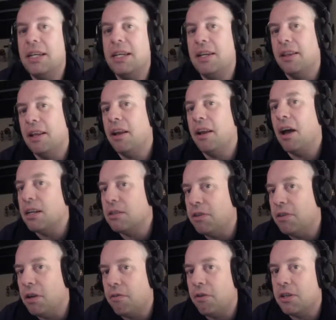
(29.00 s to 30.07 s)
in the last
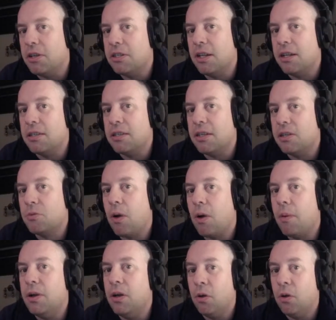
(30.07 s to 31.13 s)
video on photosynthesis, where
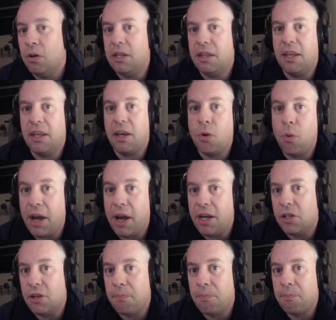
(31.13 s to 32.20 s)
we looked at the
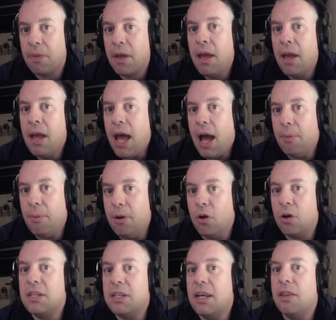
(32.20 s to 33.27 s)
equation and we
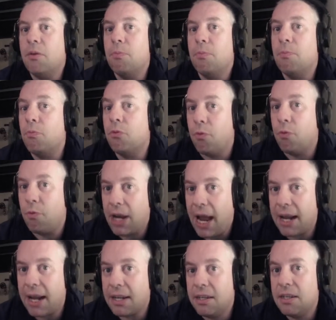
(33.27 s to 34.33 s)
looked at the
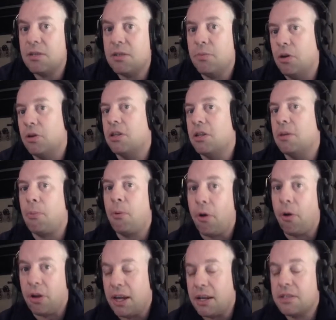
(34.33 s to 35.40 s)
reactants and we looked at the
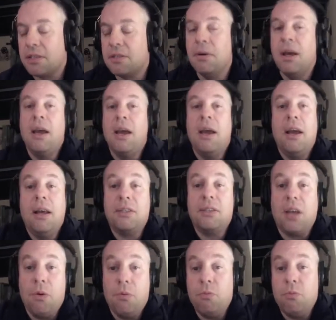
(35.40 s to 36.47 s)
products.
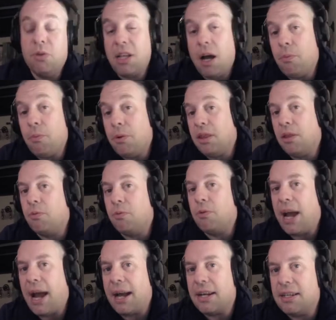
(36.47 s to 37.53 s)
So we start with the
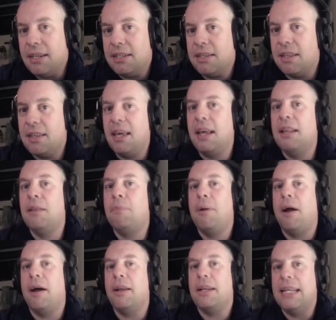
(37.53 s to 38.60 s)
reactants, the thing the
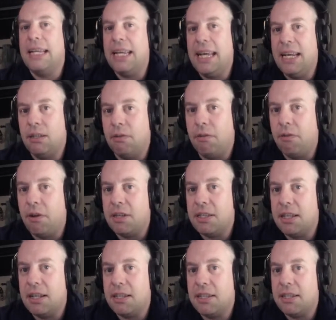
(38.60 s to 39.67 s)
plant needs for
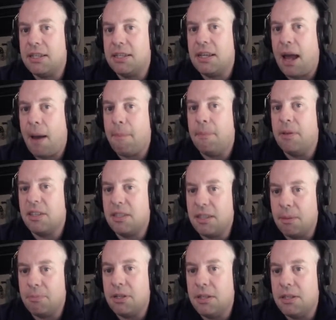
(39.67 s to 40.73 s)
photosynthesis to happen, the
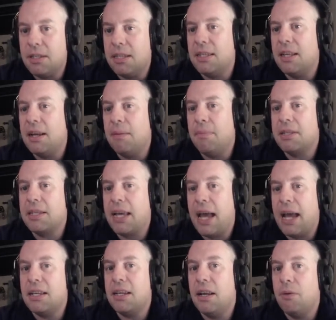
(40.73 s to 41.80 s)
substances that it must
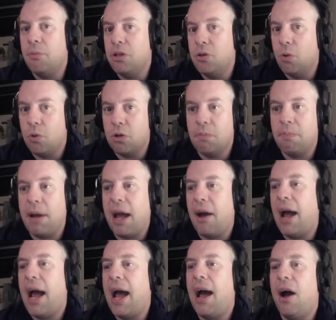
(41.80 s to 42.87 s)
get. And we talked
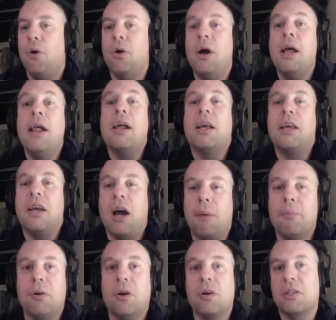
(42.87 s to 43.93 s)
about how
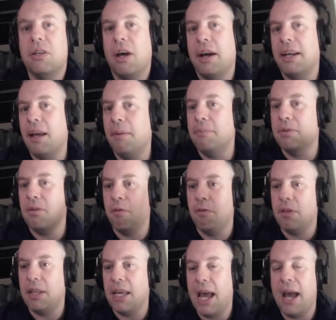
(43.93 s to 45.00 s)
carbon dioxide comes in
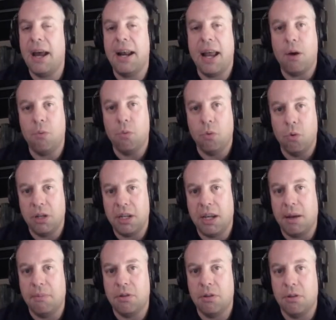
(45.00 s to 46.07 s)
from the air and how water
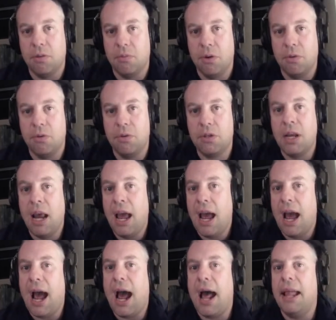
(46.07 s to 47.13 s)
comes from the roots,
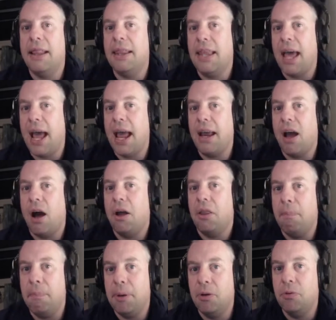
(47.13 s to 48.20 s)
and they are the
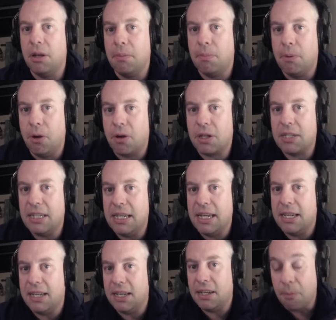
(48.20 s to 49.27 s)
building blocks
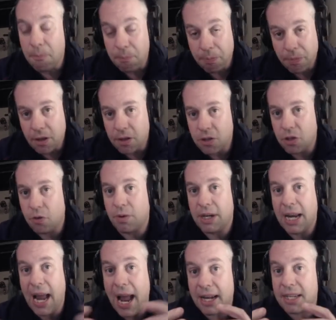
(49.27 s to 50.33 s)
needed to
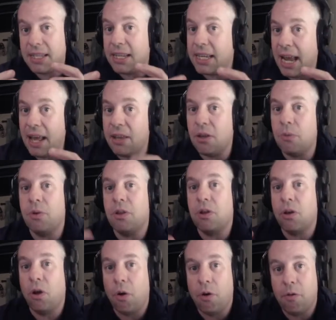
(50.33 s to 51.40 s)
react together with
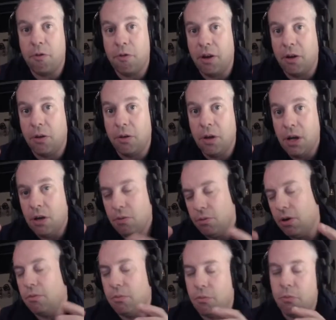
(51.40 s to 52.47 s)
chlorophyll,
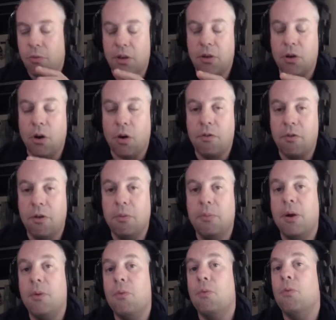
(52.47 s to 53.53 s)
not with chlorophyll,
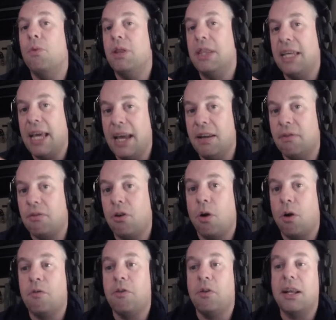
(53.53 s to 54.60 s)
but with the aid of
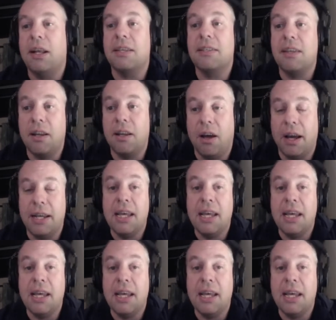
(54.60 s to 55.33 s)
chlorophyll and sunlight